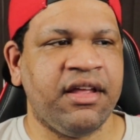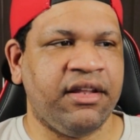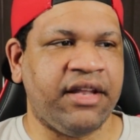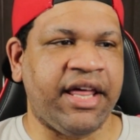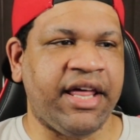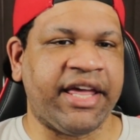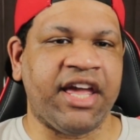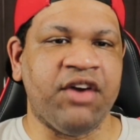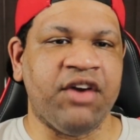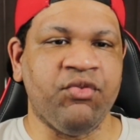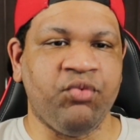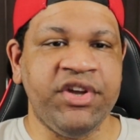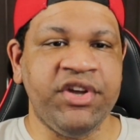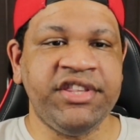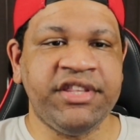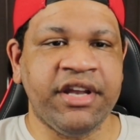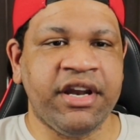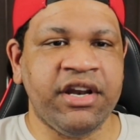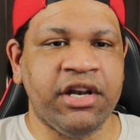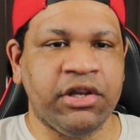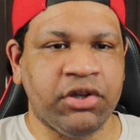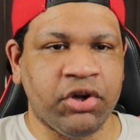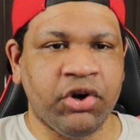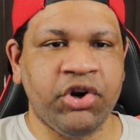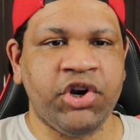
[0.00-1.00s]
Like, if we
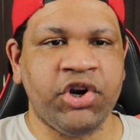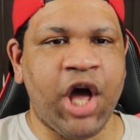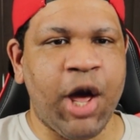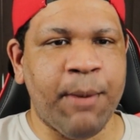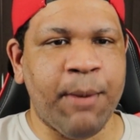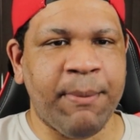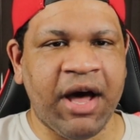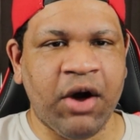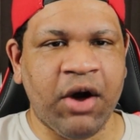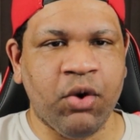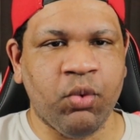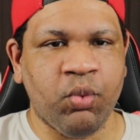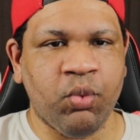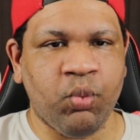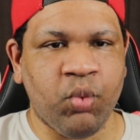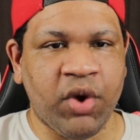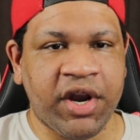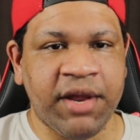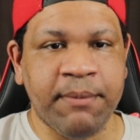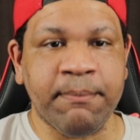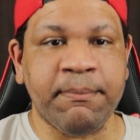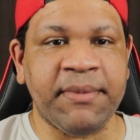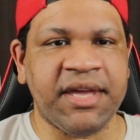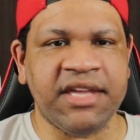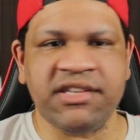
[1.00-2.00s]
didn't learn about
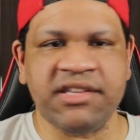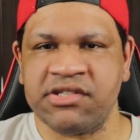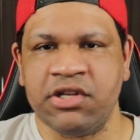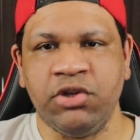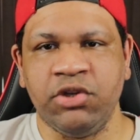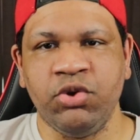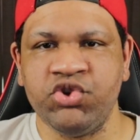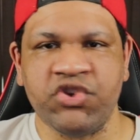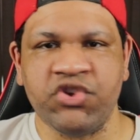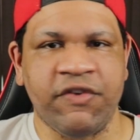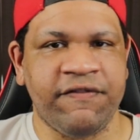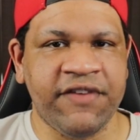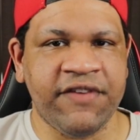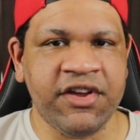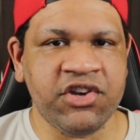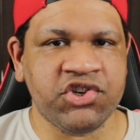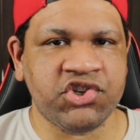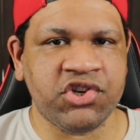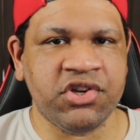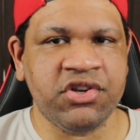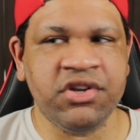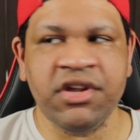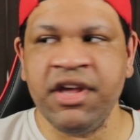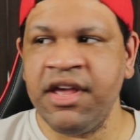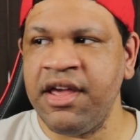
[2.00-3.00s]
what it means to lose a
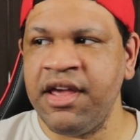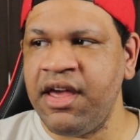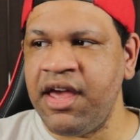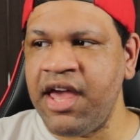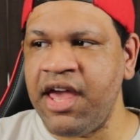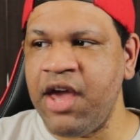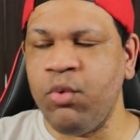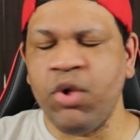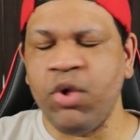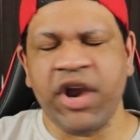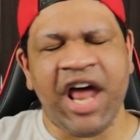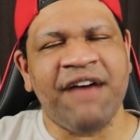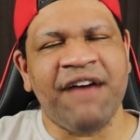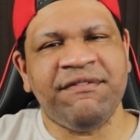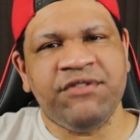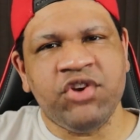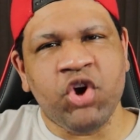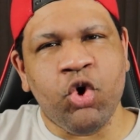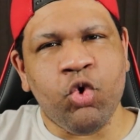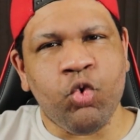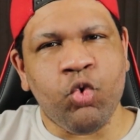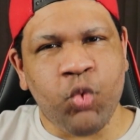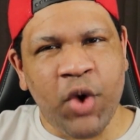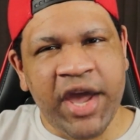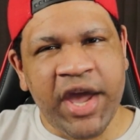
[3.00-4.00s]
vision, it would have
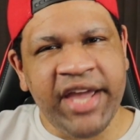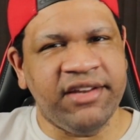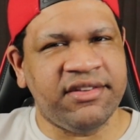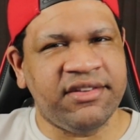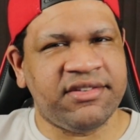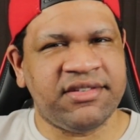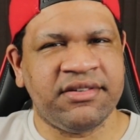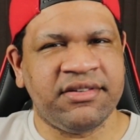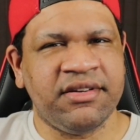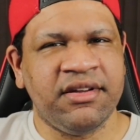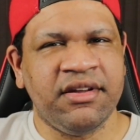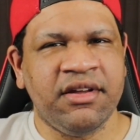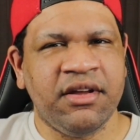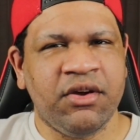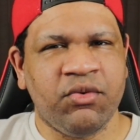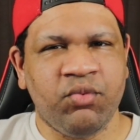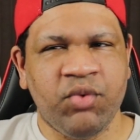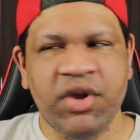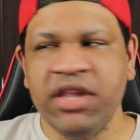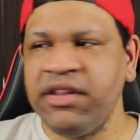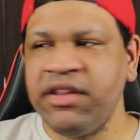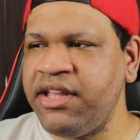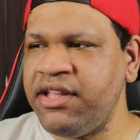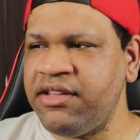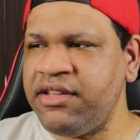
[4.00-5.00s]
no weight,
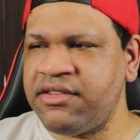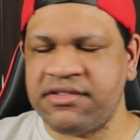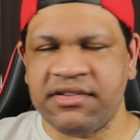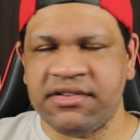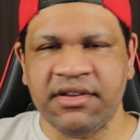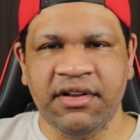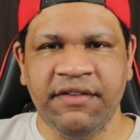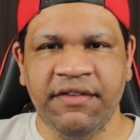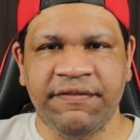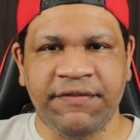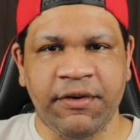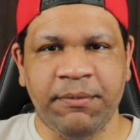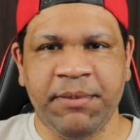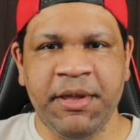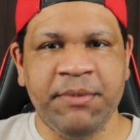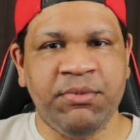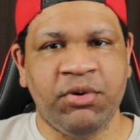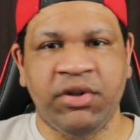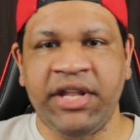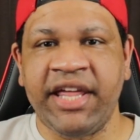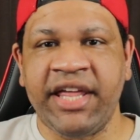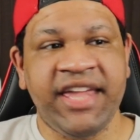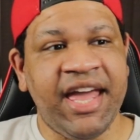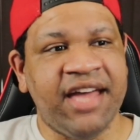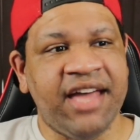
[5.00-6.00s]
really, for
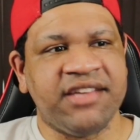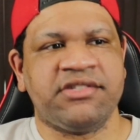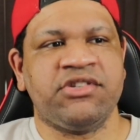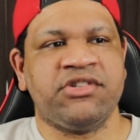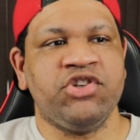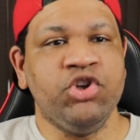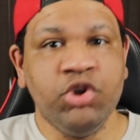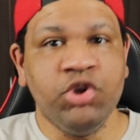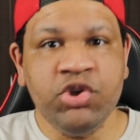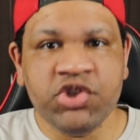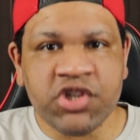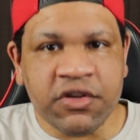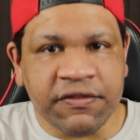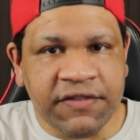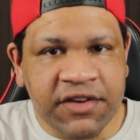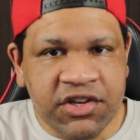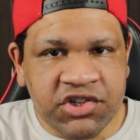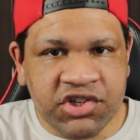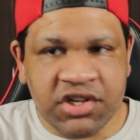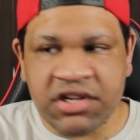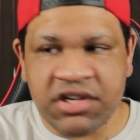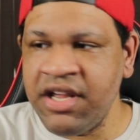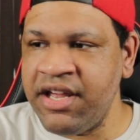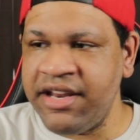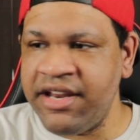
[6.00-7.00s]
people like, yes, you lose a
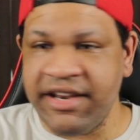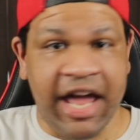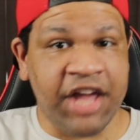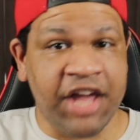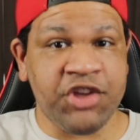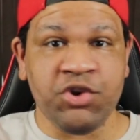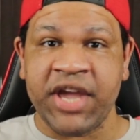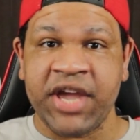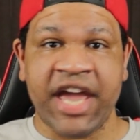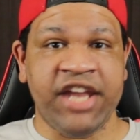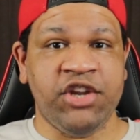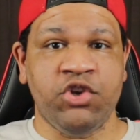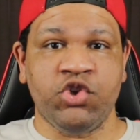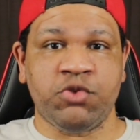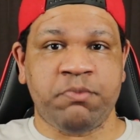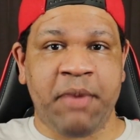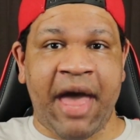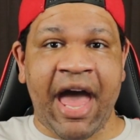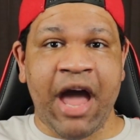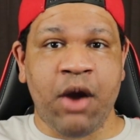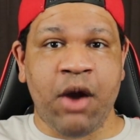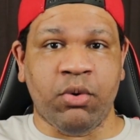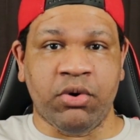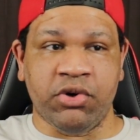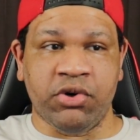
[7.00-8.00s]
vision, now you can use
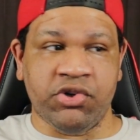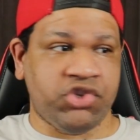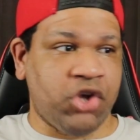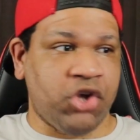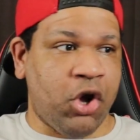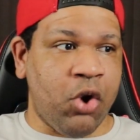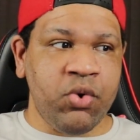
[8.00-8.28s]
powers.